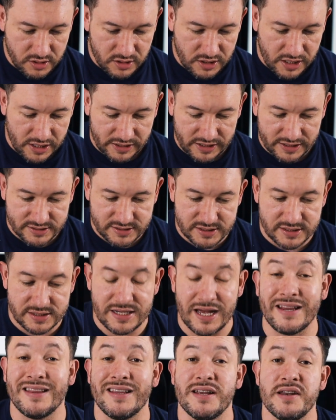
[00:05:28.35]
I guess it's
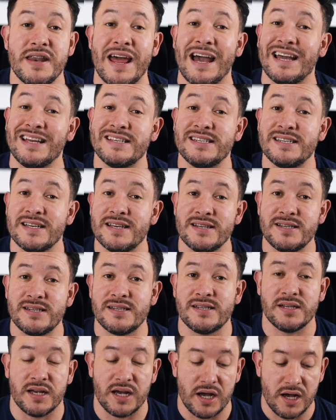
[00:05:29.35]
not the
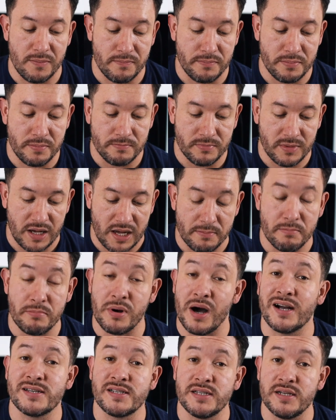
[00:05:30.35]
nicest
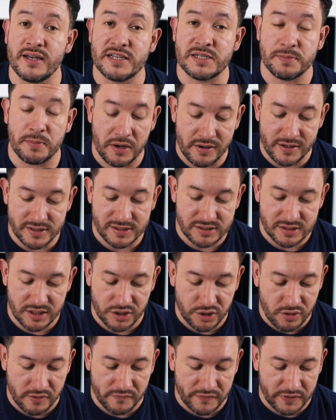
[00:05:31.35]
unboxing experience
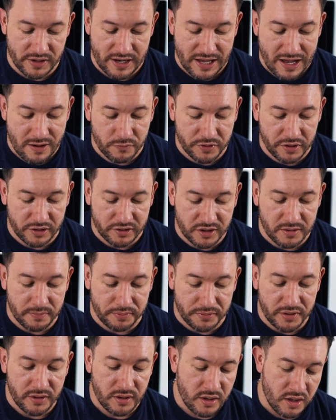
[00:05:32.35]
that you're ever gonna have with a
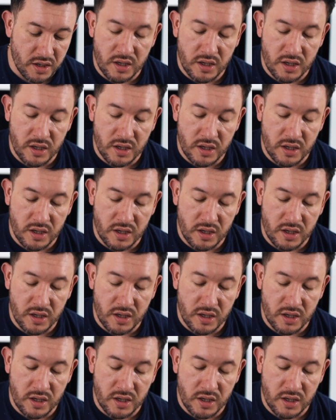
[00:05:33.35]
clipper,